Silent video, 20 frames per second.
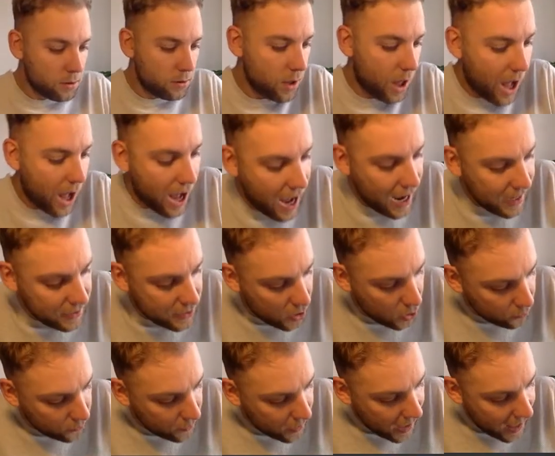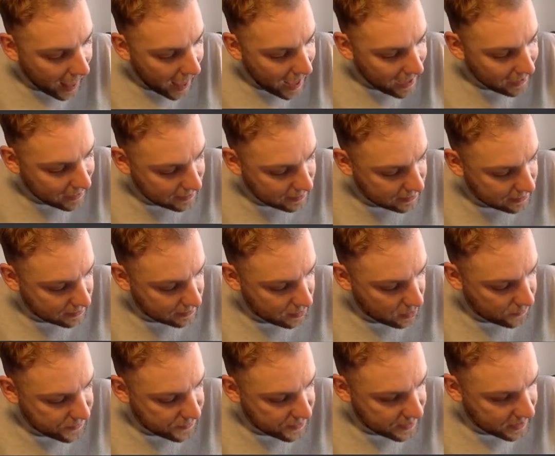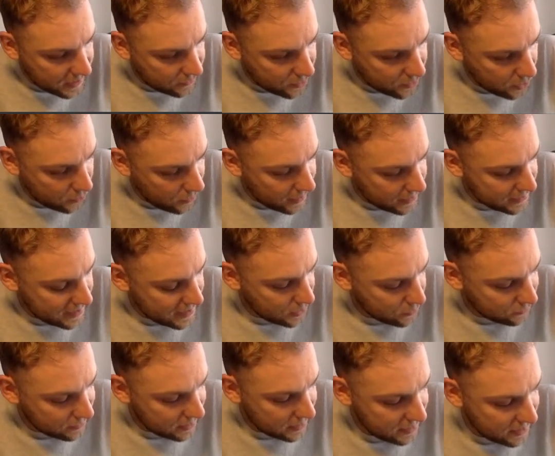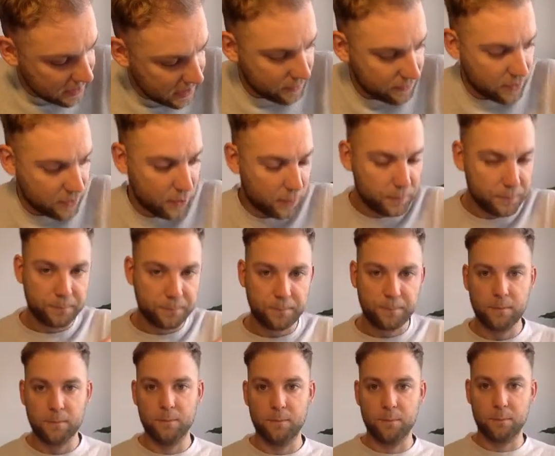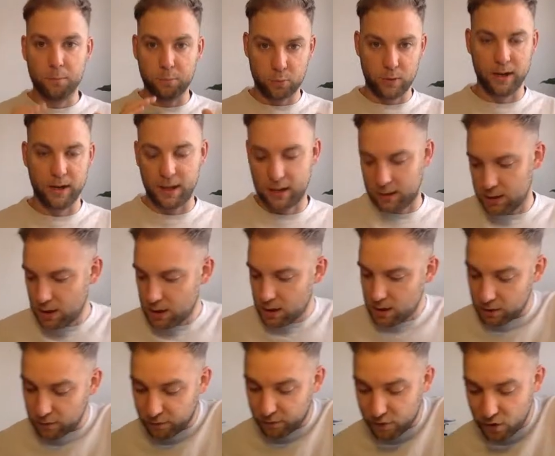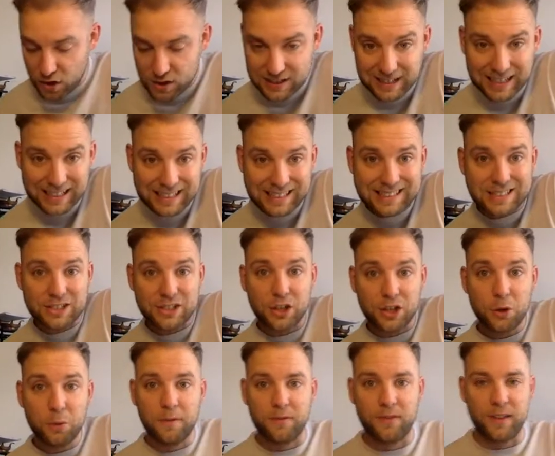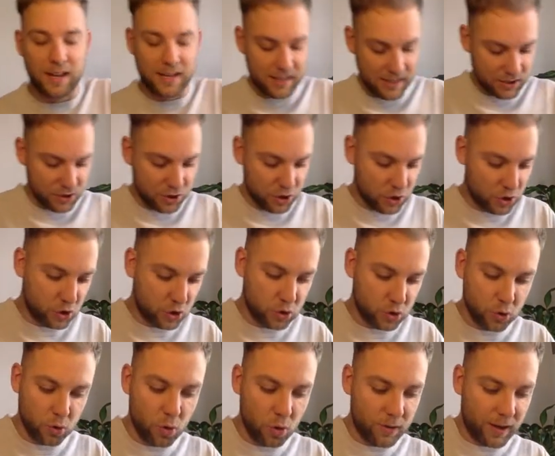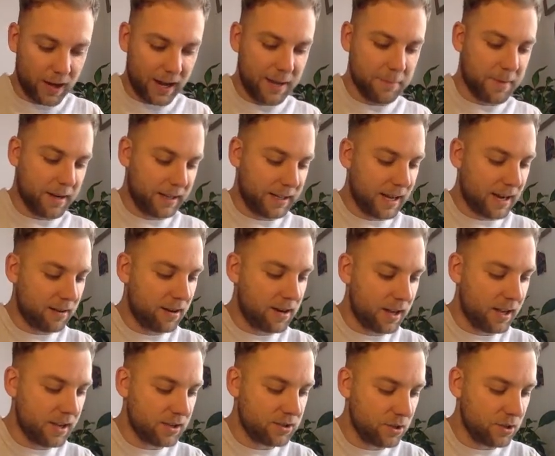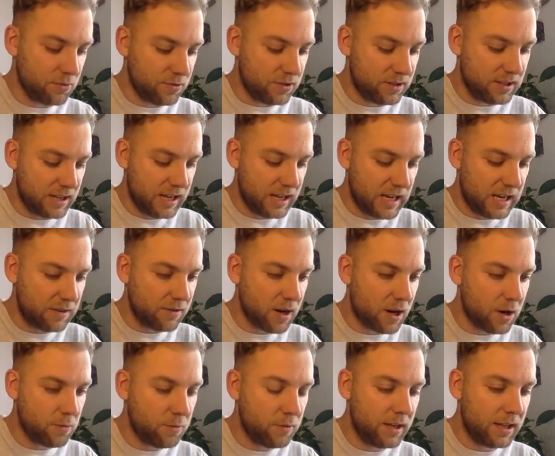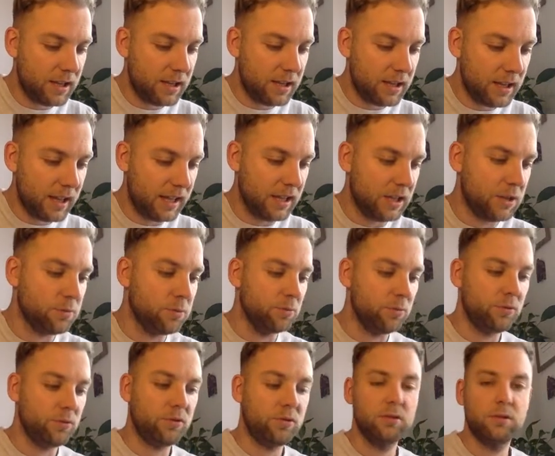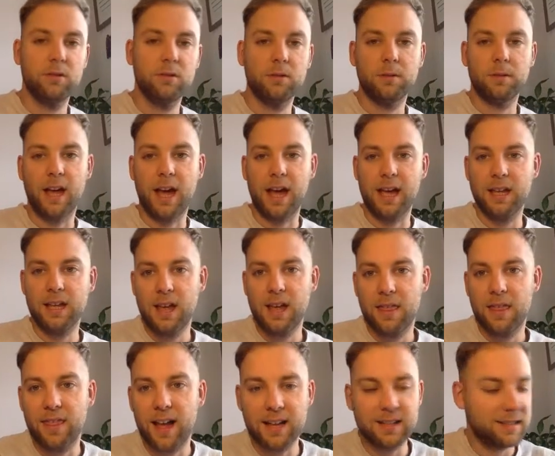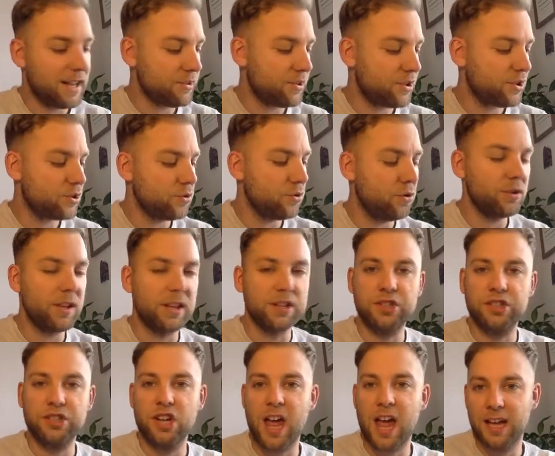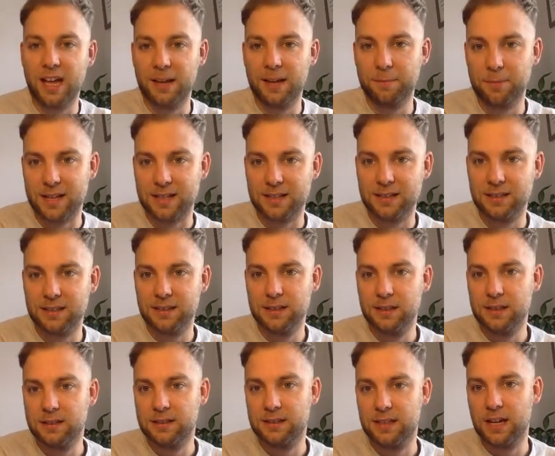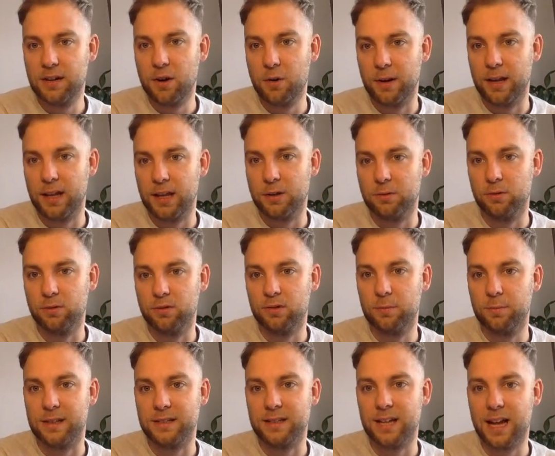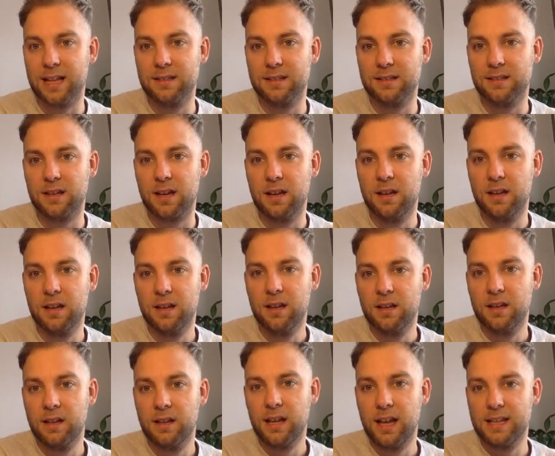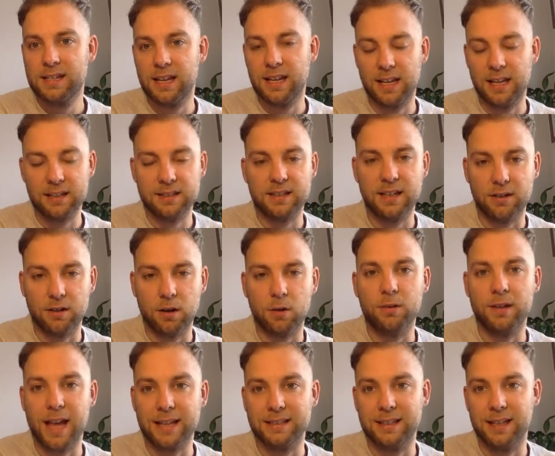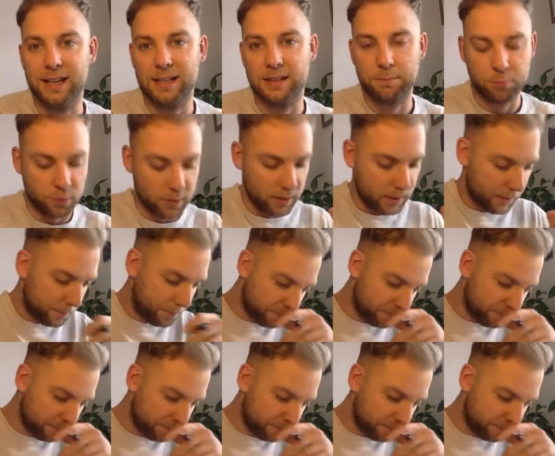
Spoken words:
I know that x of 0 is equal to 0. Brilliant. First thing I need to do with this is to store that in my calculator. So 0 equals. Okay, that's now stored. Let's check. Press 0 equals. Press answer. Is it 0? Yes, it is. Brilliant.